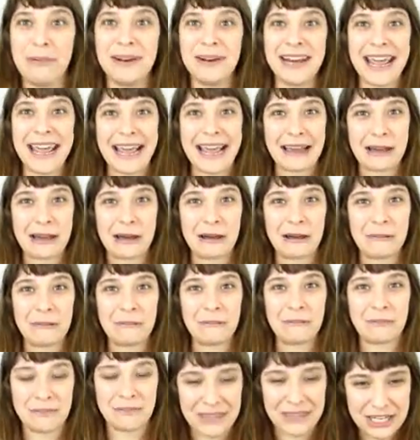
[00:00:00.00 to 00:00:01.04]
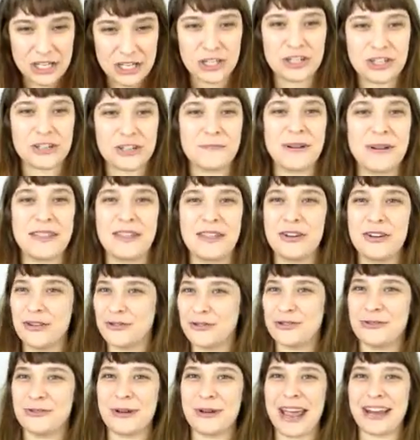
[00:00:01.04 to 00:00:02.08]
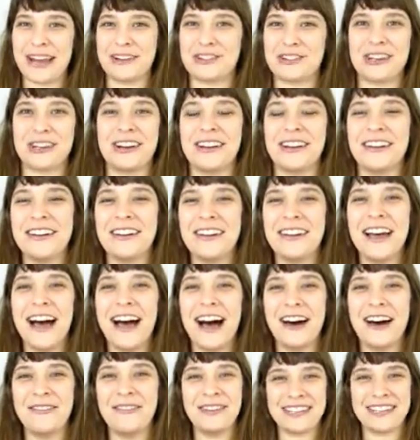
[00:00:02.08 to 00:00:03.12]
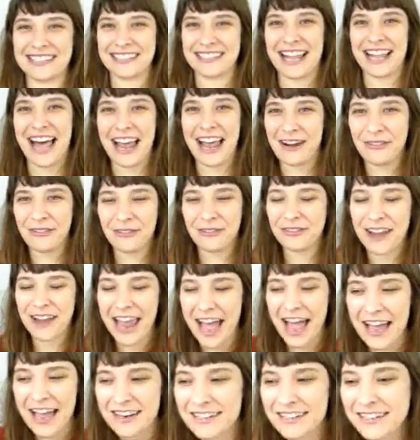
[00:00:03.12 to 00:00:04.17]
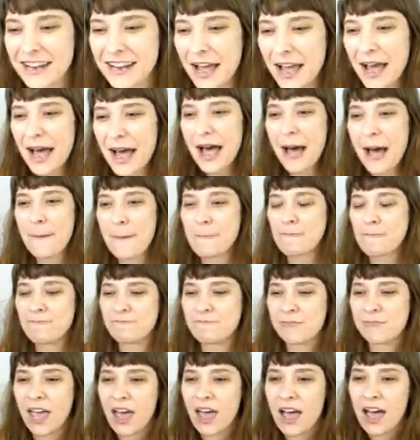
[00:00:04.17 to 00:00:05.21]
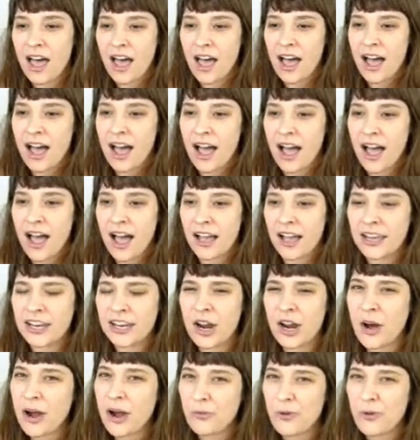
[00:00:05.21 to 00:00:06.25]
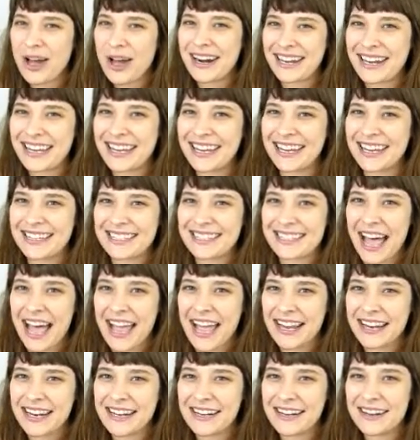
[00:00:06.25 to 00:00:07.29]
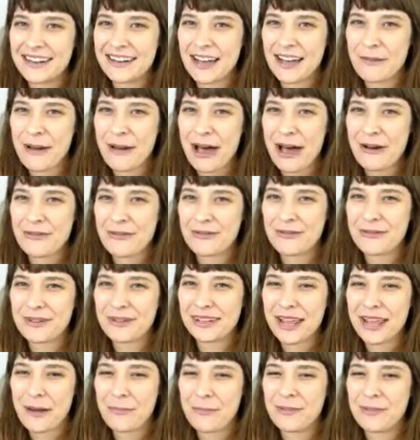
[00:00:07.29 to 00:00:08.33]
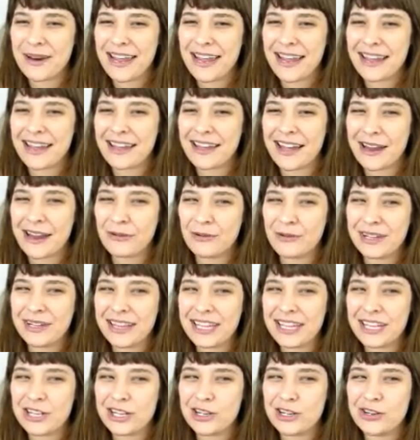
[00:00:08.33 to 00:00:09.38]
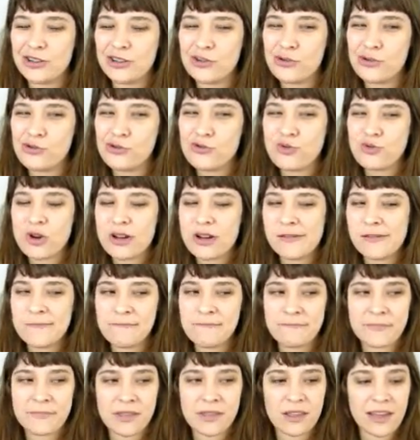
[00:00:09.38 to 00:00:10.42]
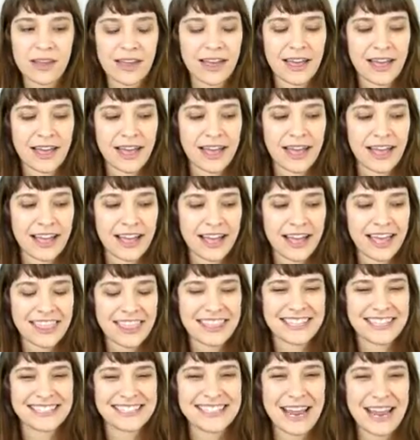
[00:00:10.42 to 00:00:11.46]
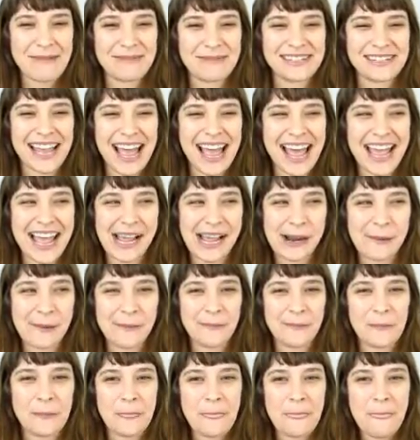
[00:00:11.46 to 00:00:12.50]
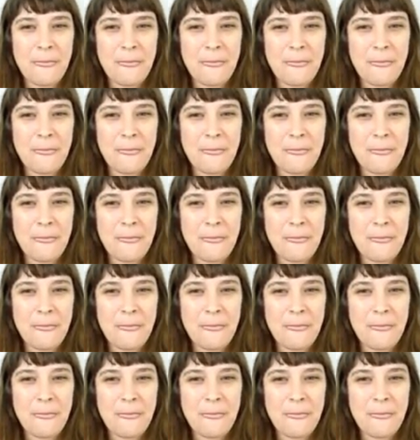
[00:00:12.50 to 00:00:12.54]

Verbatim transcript: Nick. This should be the new direction of his life. And um you know, I want to get excited about Club Nick. I really do. Uh, at the same time,